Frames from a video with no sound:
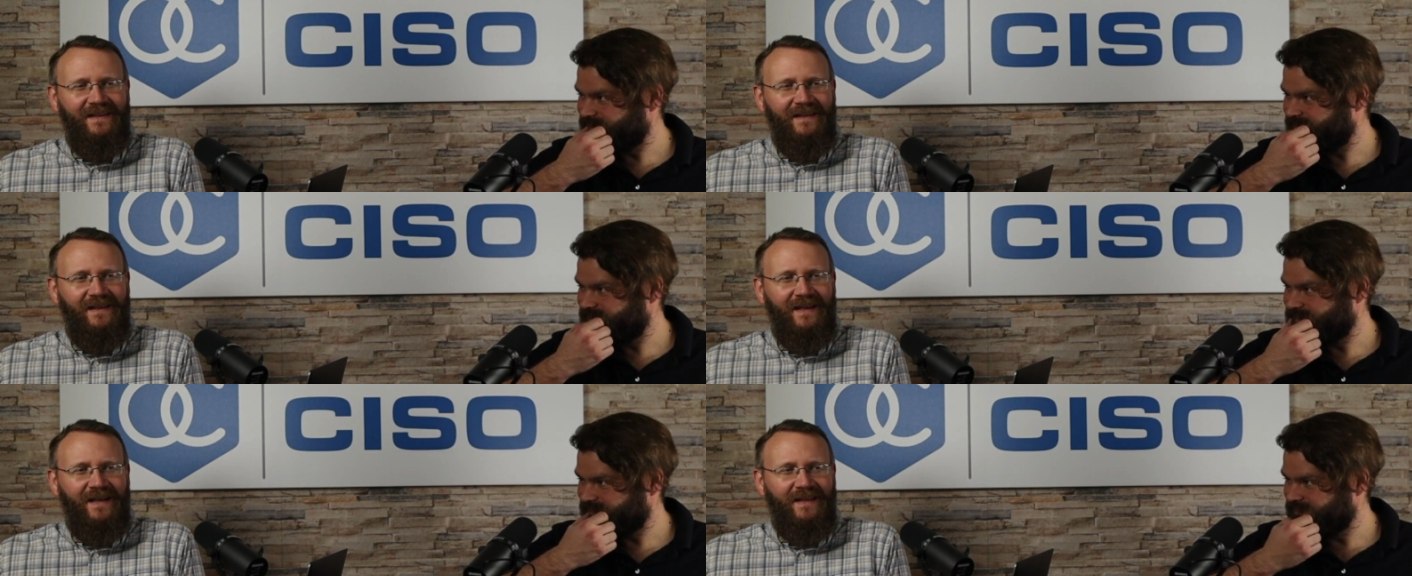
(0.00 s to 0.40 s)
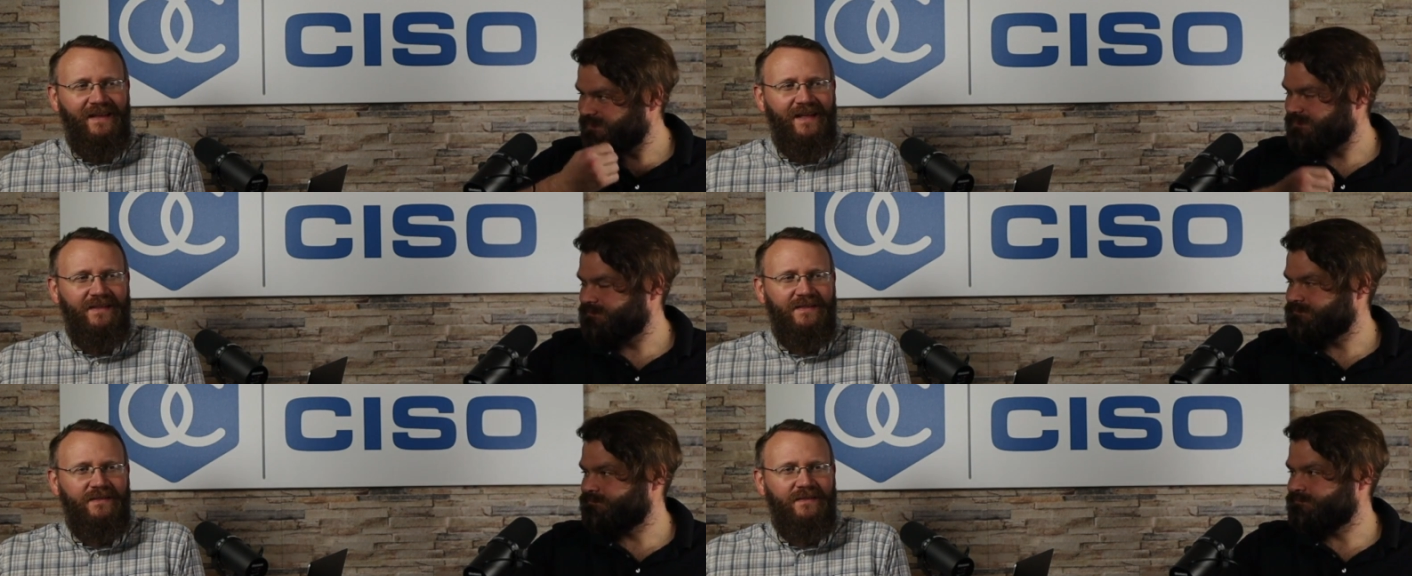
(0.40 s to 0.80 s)
Speaker 1: uh,
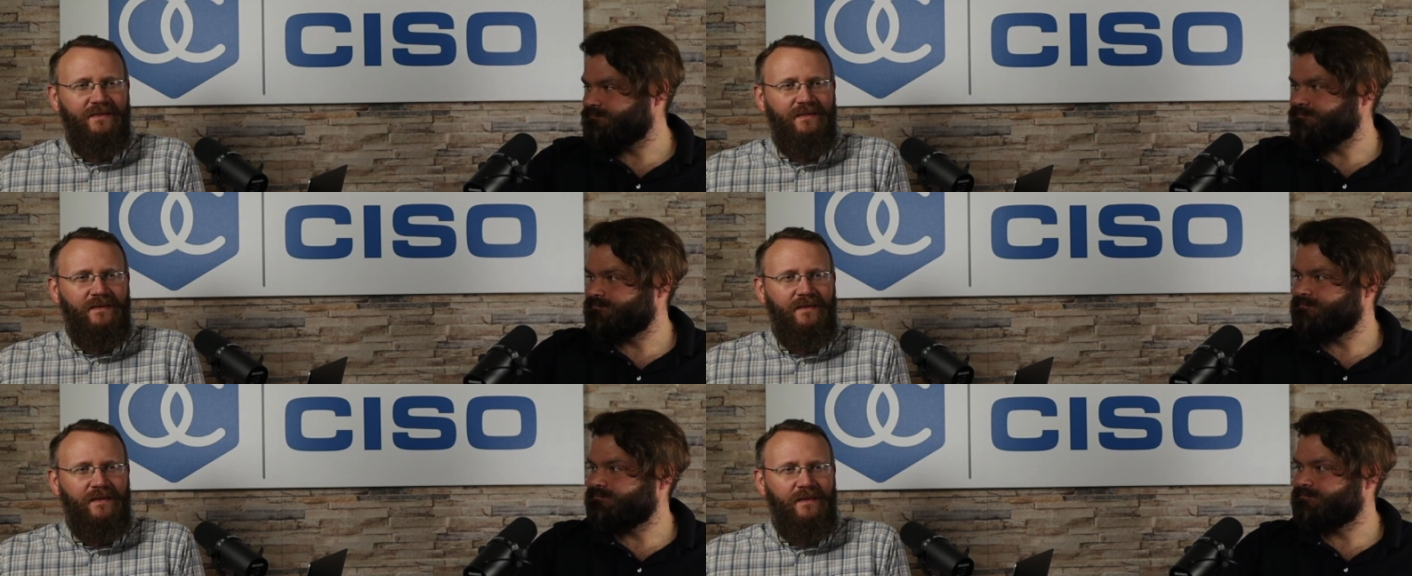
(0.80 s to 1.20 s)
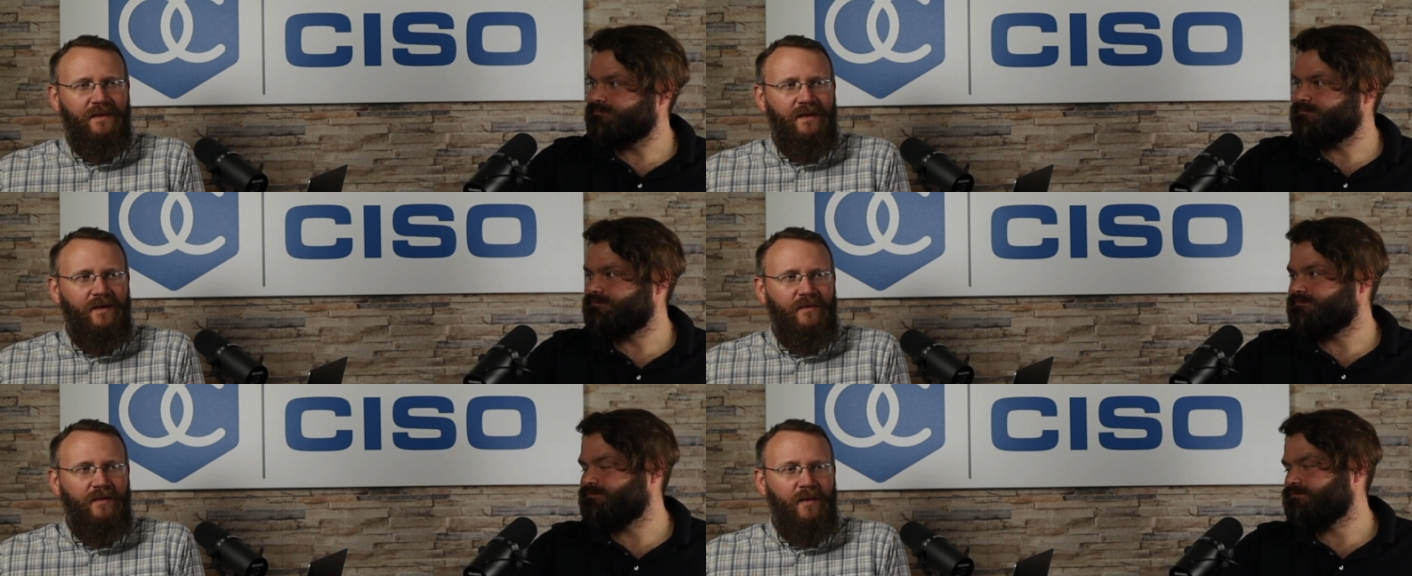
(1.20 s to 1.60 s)
that's
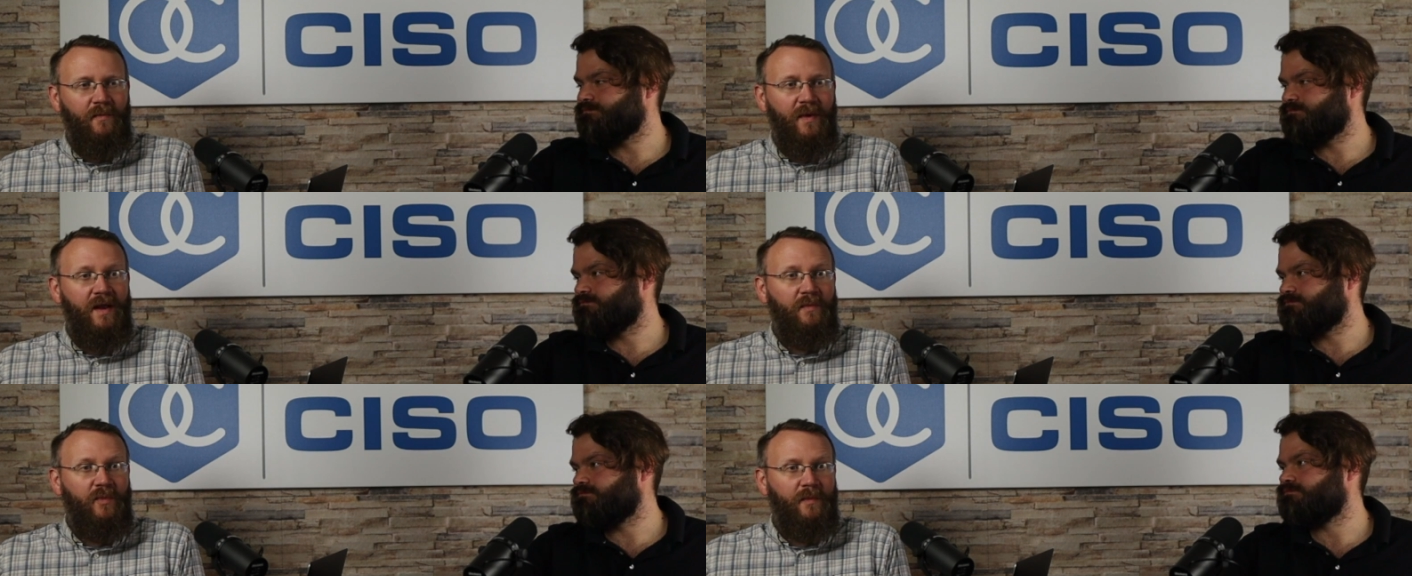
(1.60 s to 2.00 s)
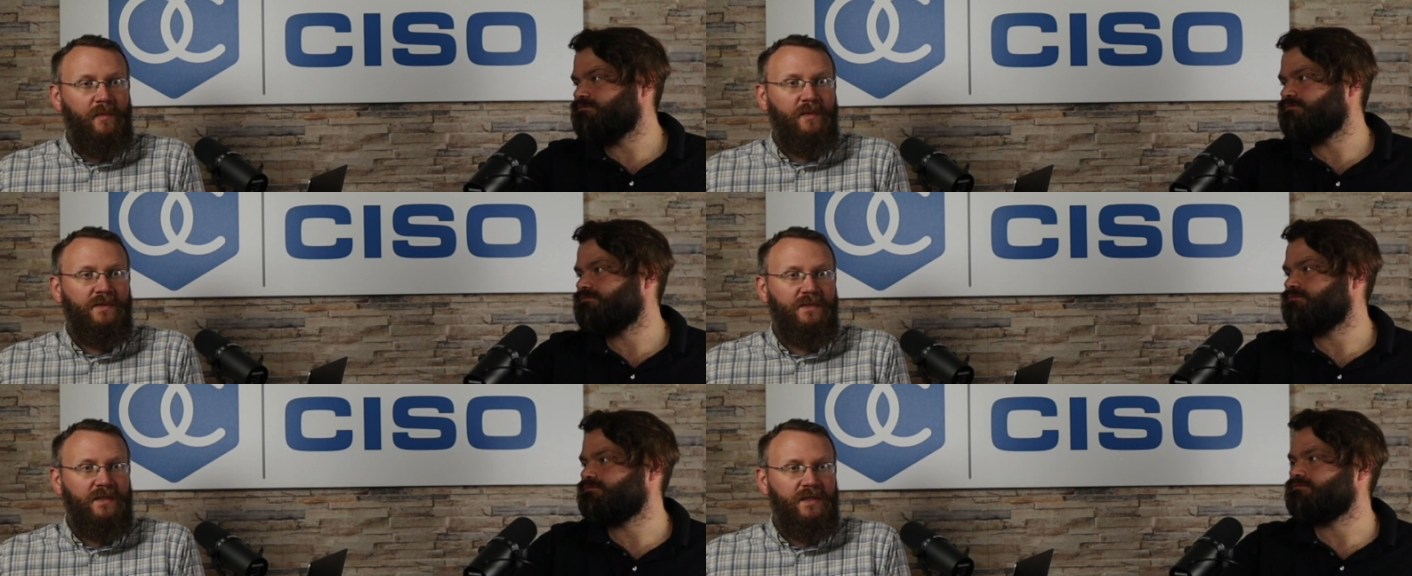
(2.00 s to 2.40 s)
their their main
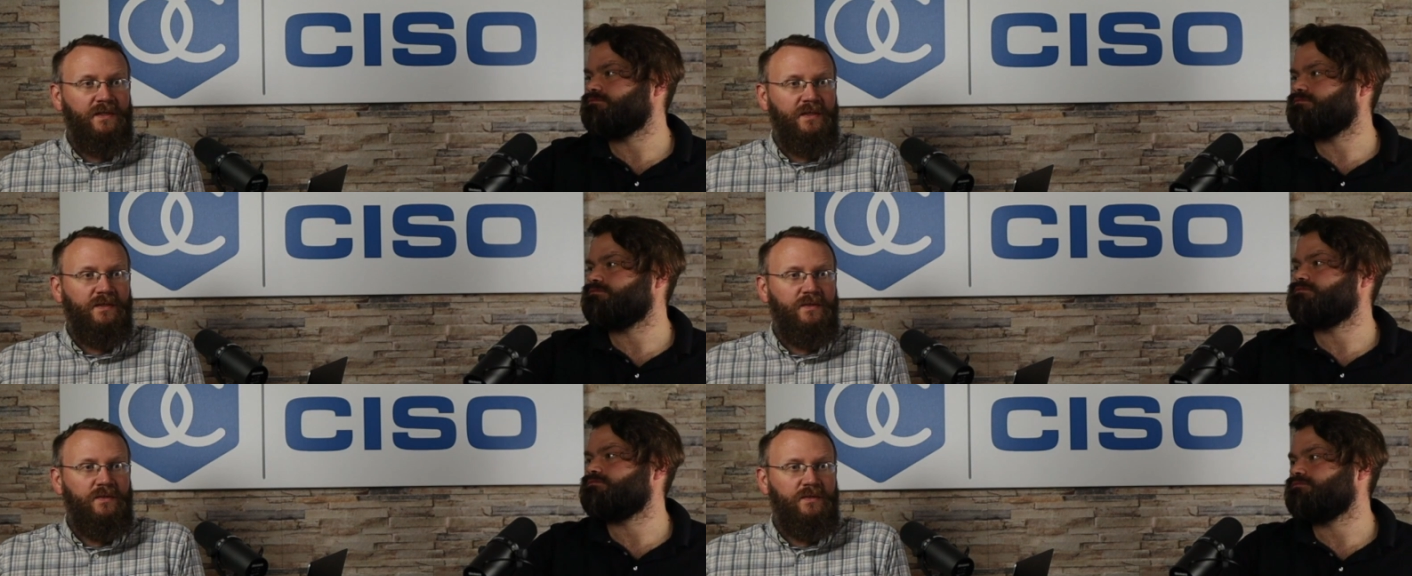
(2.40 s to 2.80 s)
purpose is